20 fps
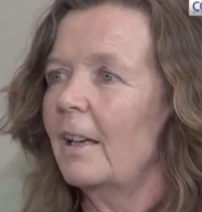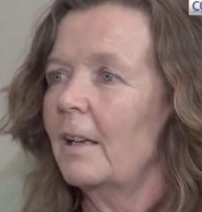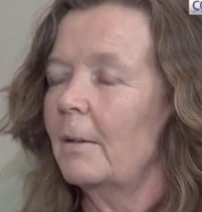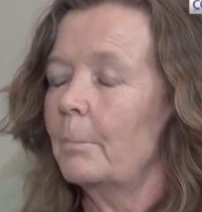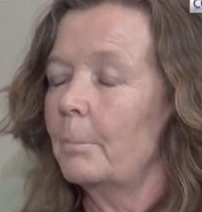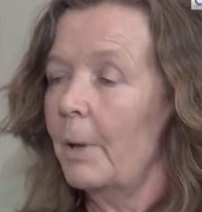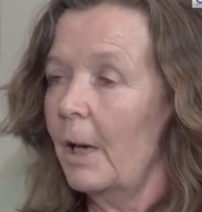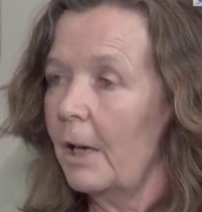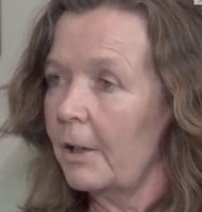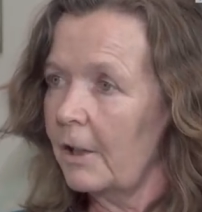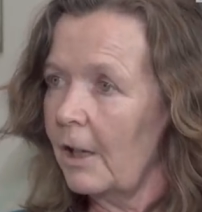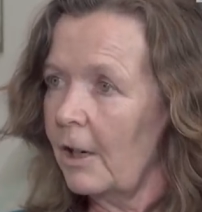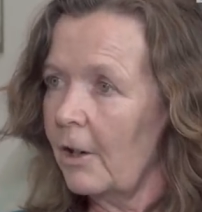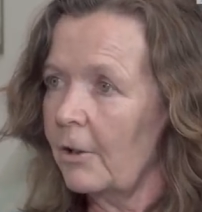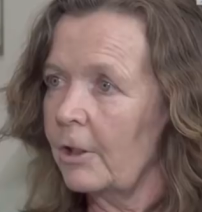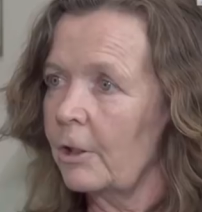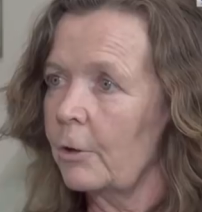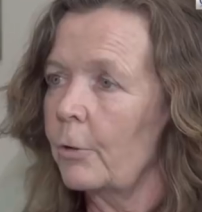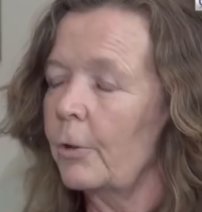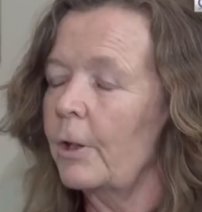but are
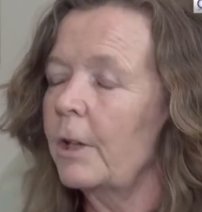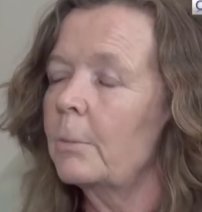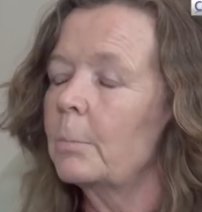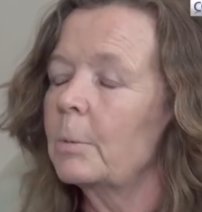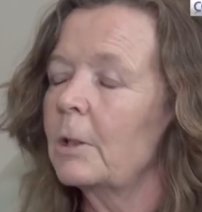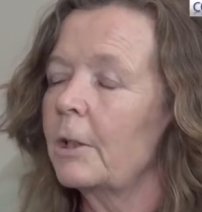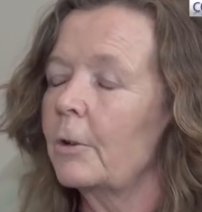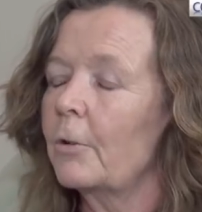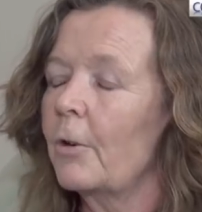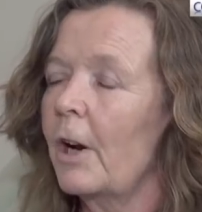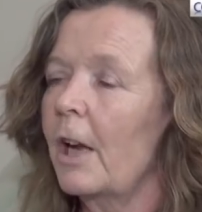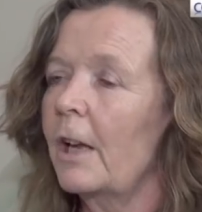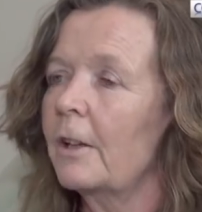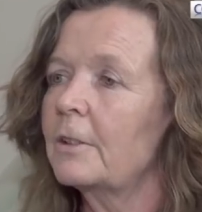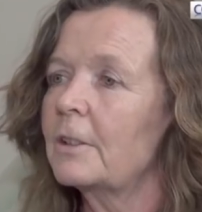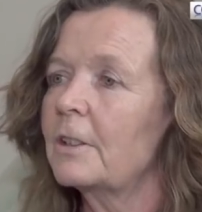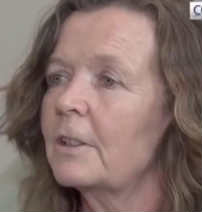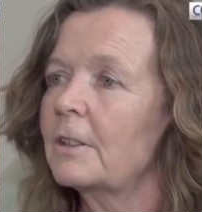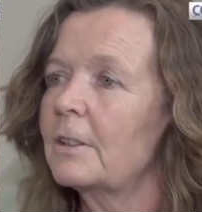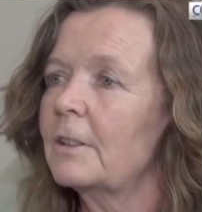incredibly
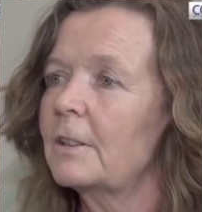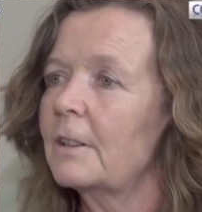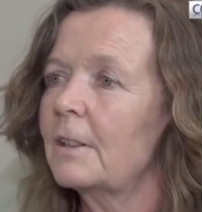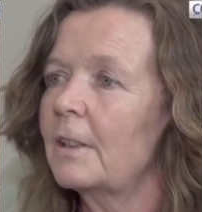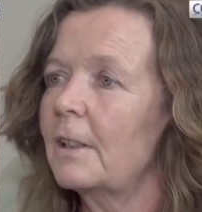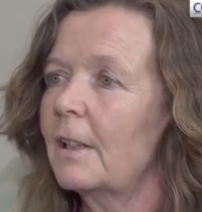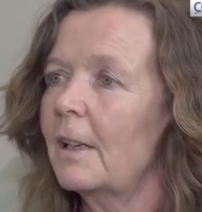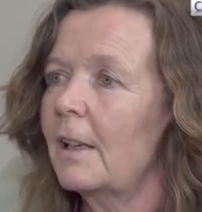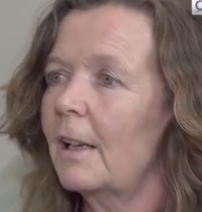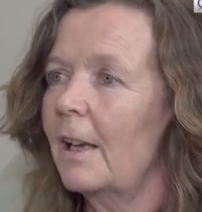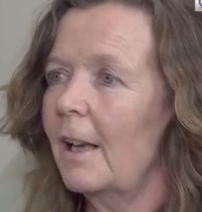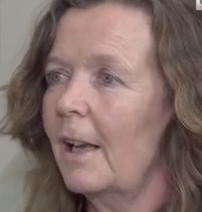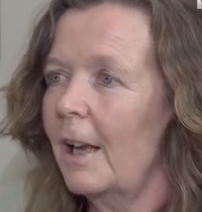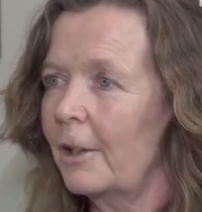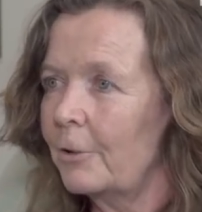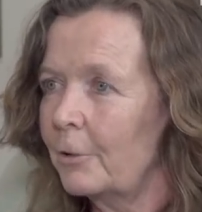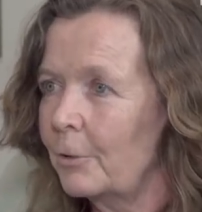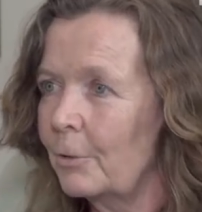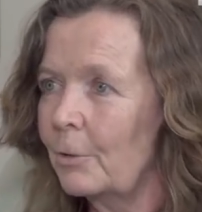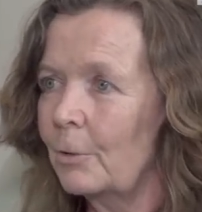grounded,
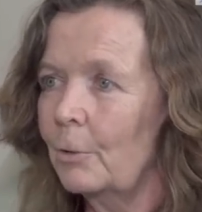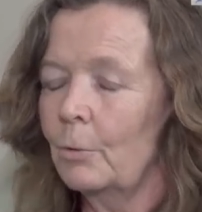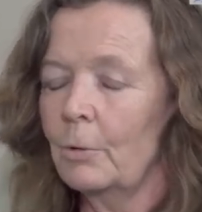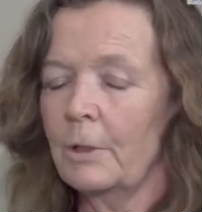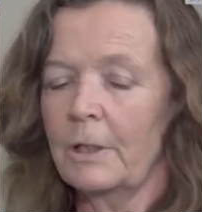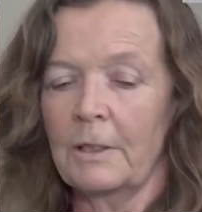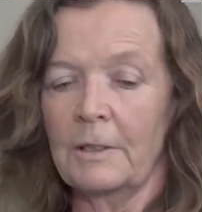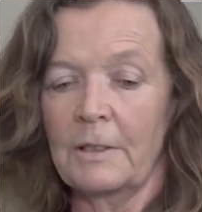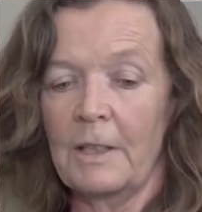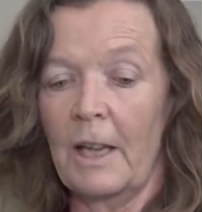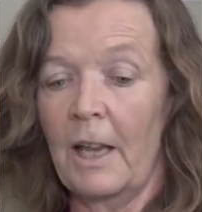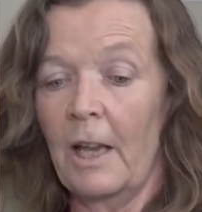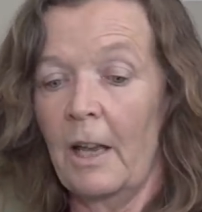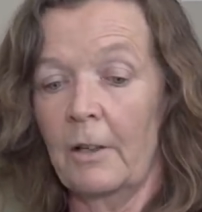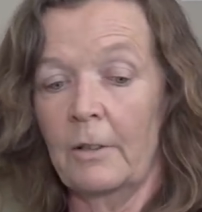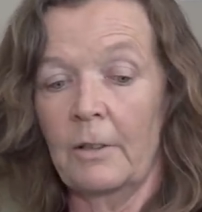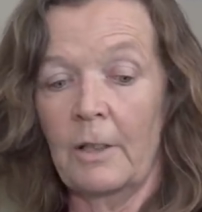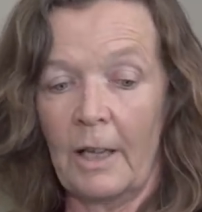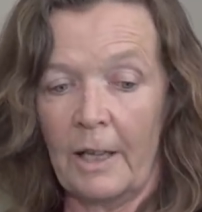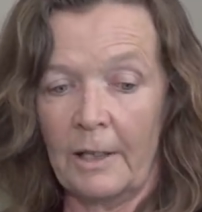and looking
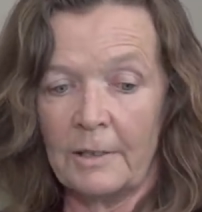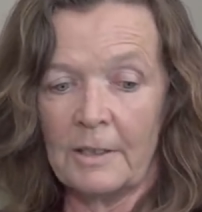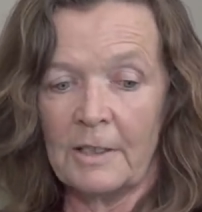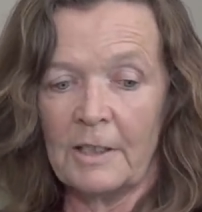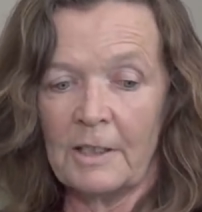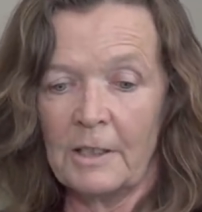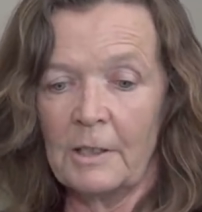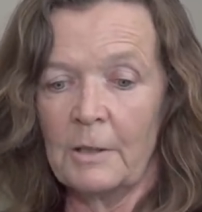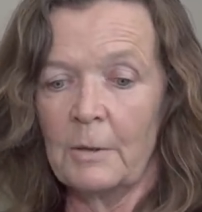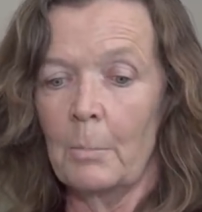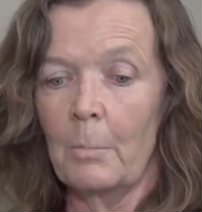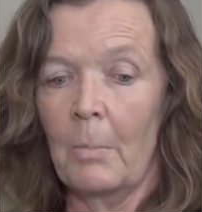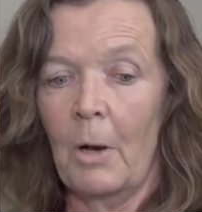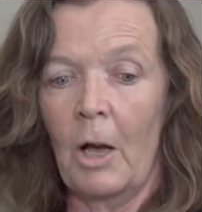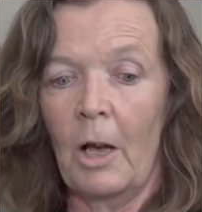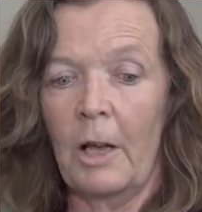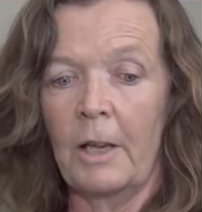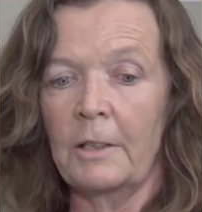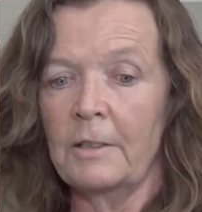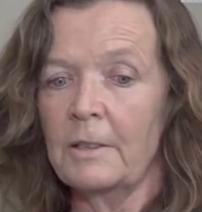down and see the
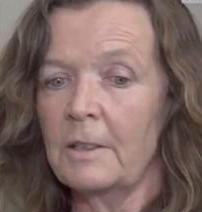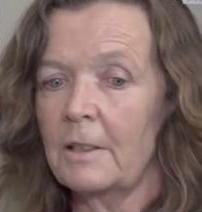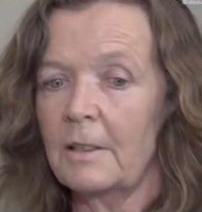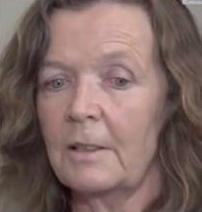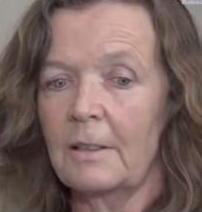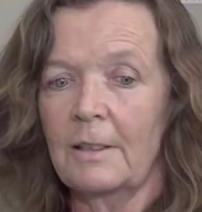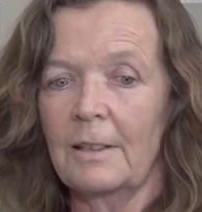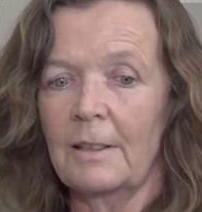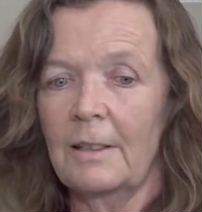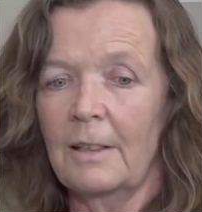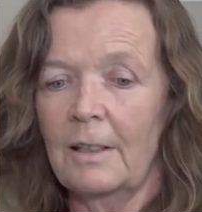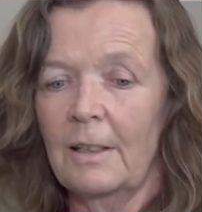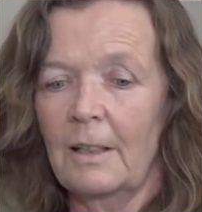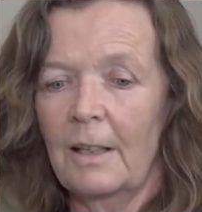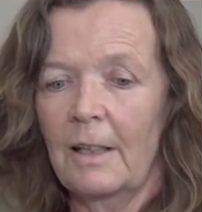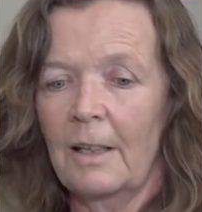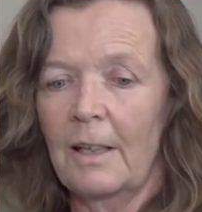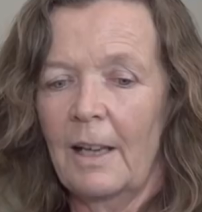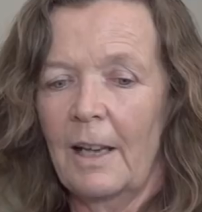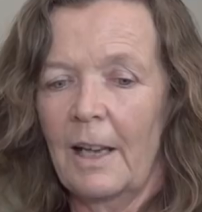mind
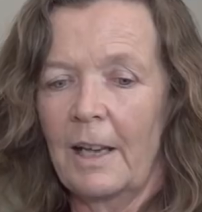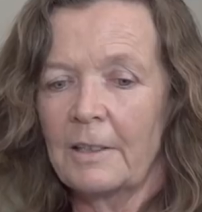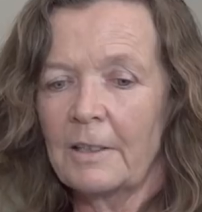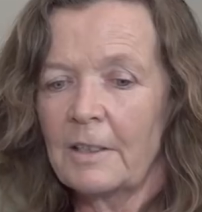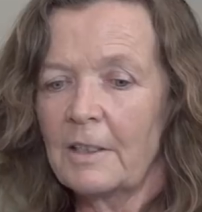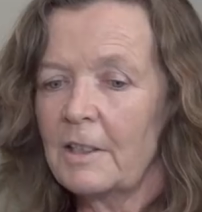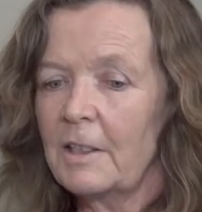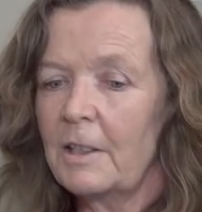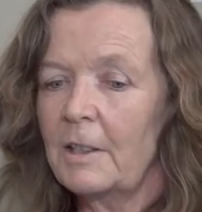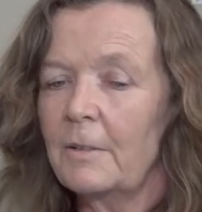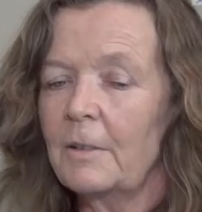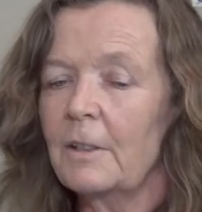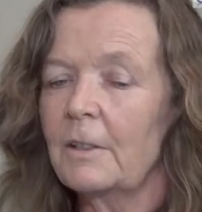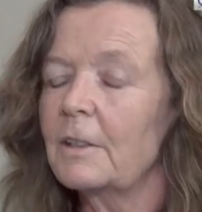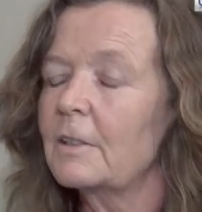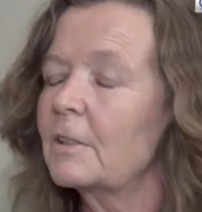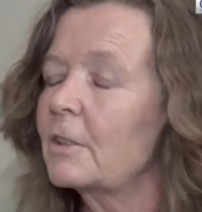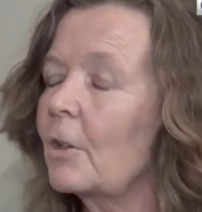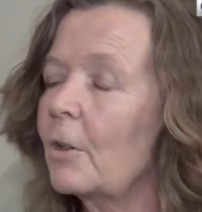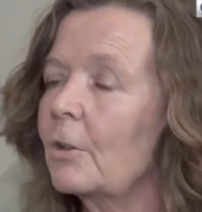and see that
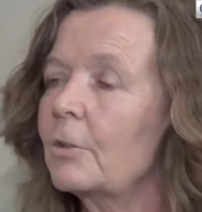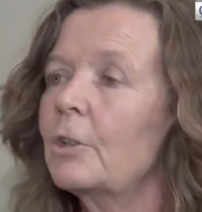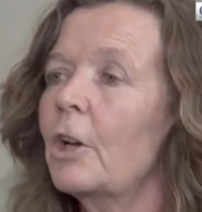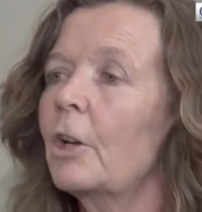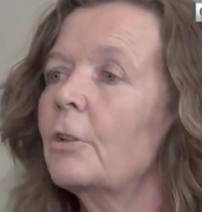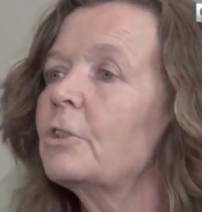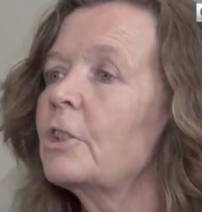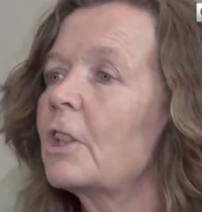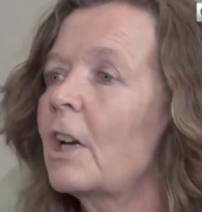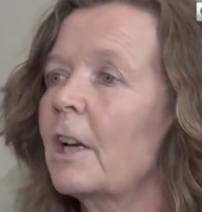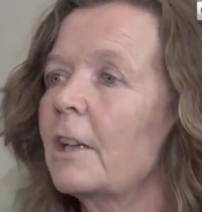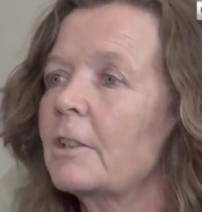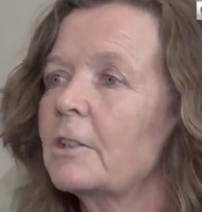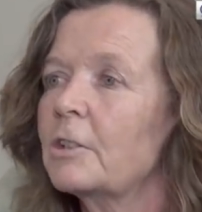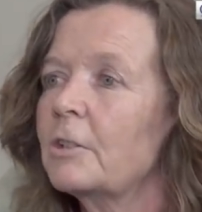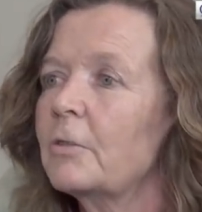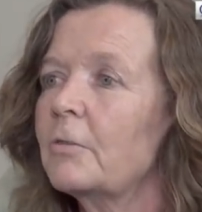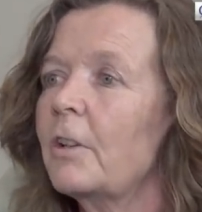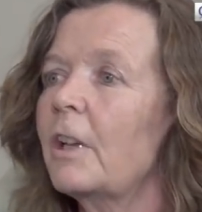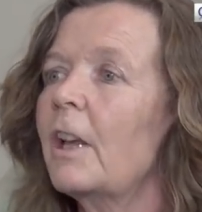it's got no
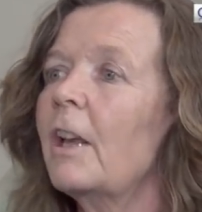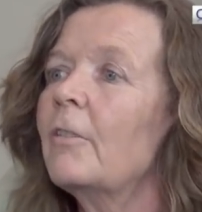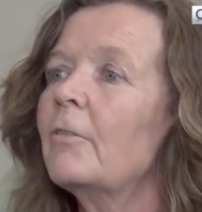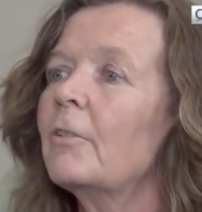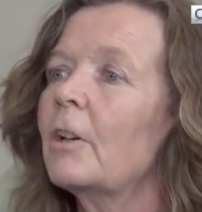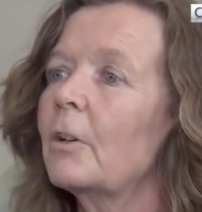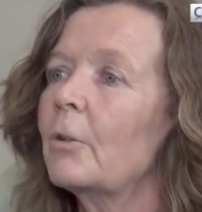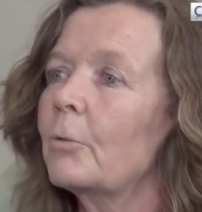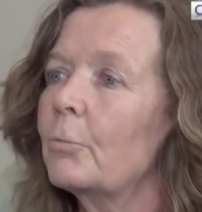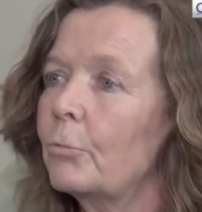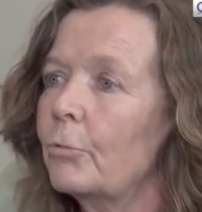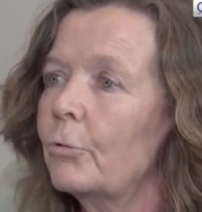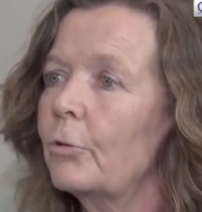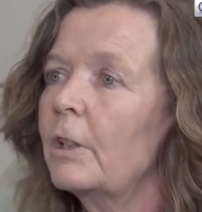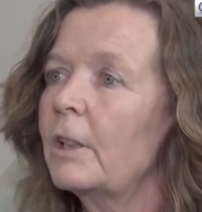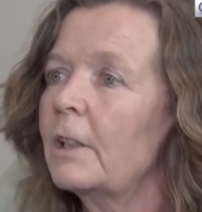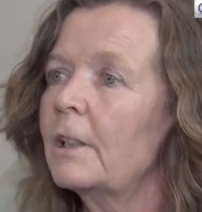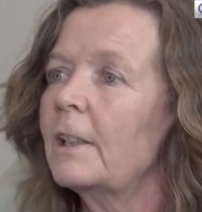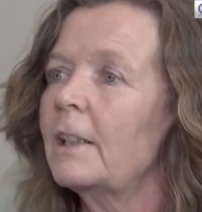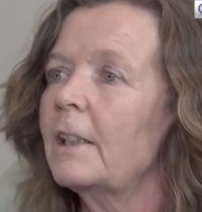chance of ever
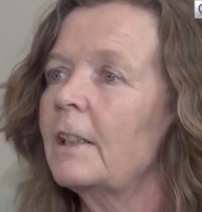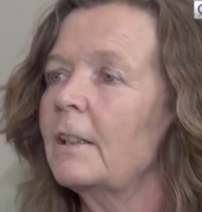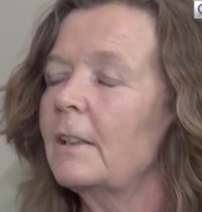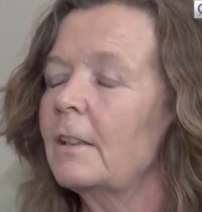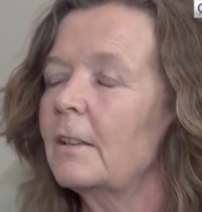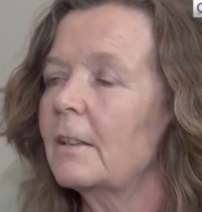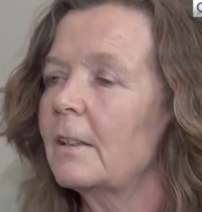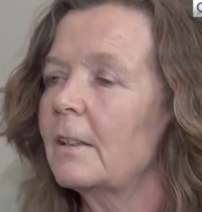really